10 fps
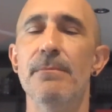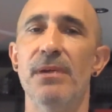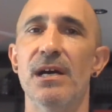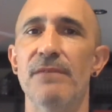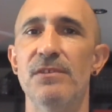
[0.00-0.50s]

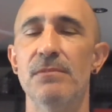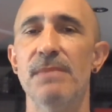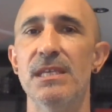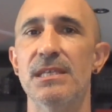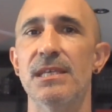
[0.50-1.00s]
But if you're
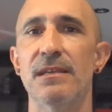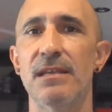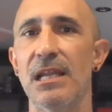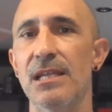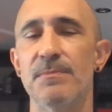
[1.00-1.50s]
making
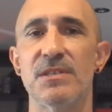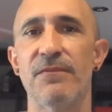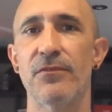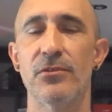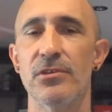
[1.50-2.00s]
clips
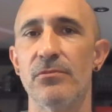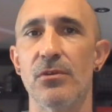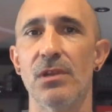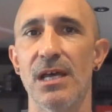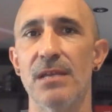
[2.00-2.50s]
for your
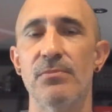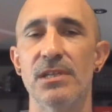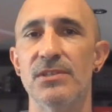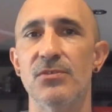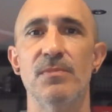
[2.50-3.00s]
own library
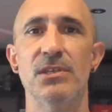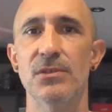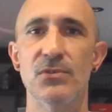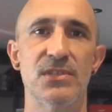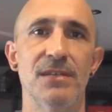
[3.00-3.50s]
to be
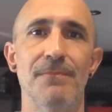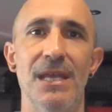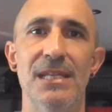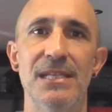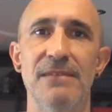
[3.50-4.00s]
used in
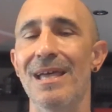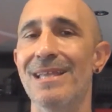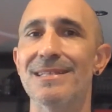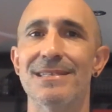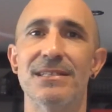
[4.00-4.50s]
many
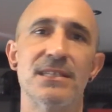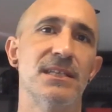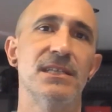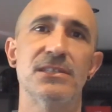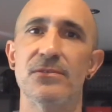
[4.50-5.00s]

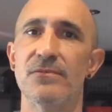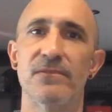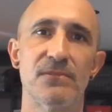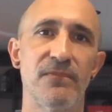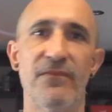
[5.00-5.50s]
instances, to
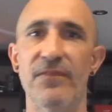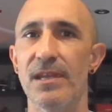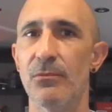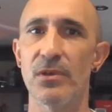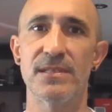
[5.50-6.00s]

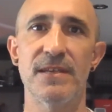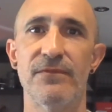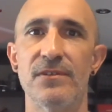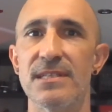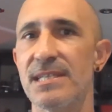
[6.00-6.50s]
fit with
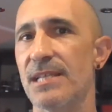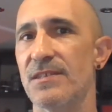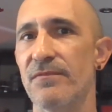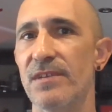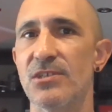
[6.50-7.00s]
different sets
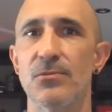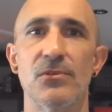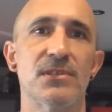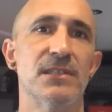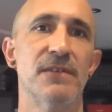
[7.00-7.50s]
of
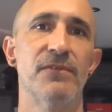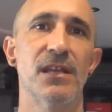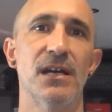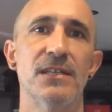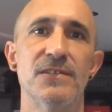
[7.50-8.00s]
visuals and different
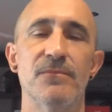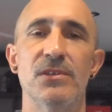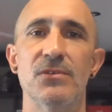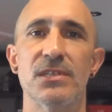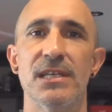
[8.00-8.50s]
kinds of
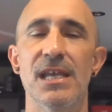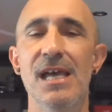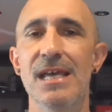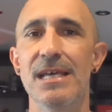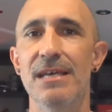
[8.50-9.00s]
music,
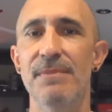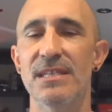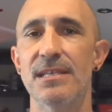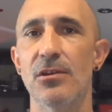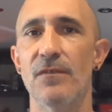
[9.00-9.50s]
it
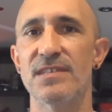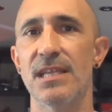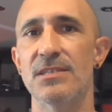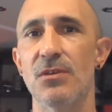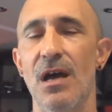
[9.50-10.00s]
makes a lot of
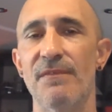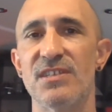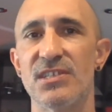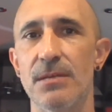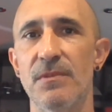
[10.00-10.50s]
sense to have
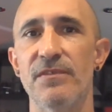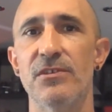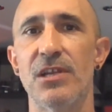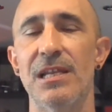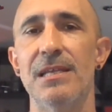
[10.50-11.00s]
some of
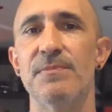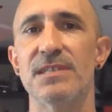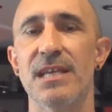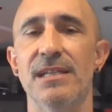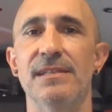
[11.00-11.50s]
your
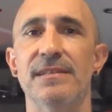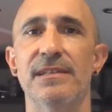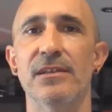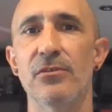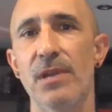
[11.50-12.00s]
clips edited
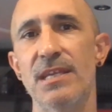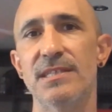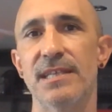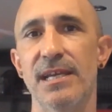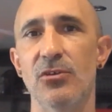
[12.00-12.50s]
in
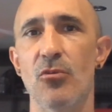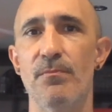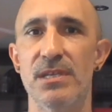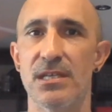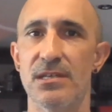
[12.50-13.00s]
Grayscale
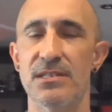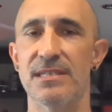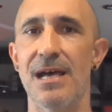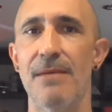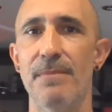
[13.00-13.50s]
because
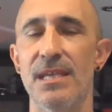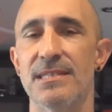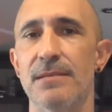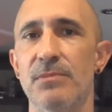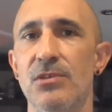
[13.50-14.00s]
that makes
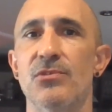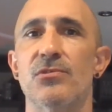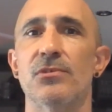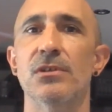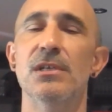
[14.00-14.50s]
them
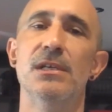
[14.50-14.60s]
neutral.